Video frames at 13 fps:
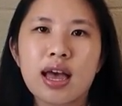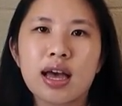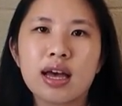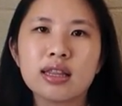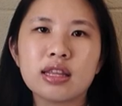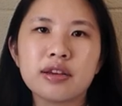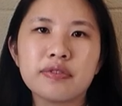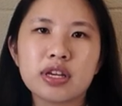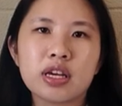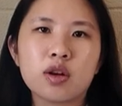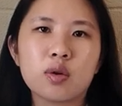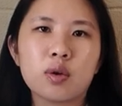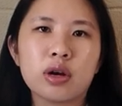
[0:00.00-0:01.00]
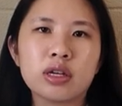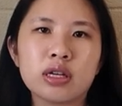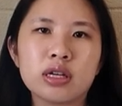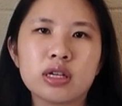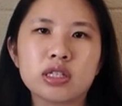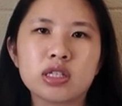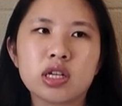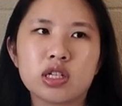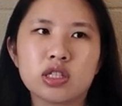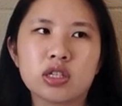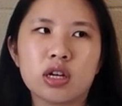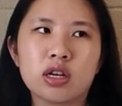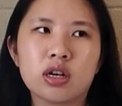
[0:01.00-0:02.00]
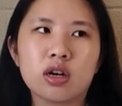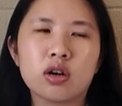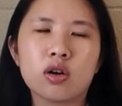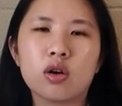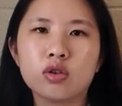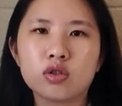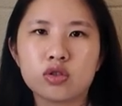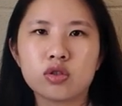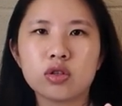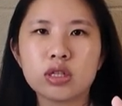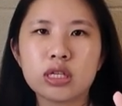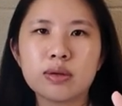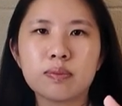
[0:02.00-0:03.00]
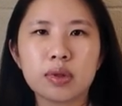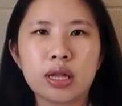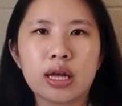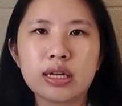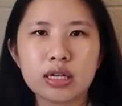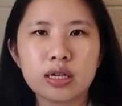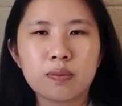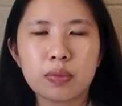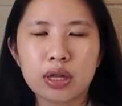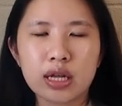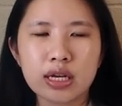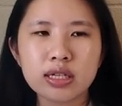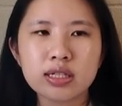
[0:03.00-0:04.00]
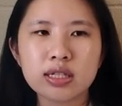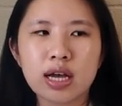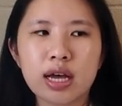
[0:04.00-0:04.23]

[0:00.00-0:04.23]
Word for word: and living in Hawaii, it's such like a culturally blended place.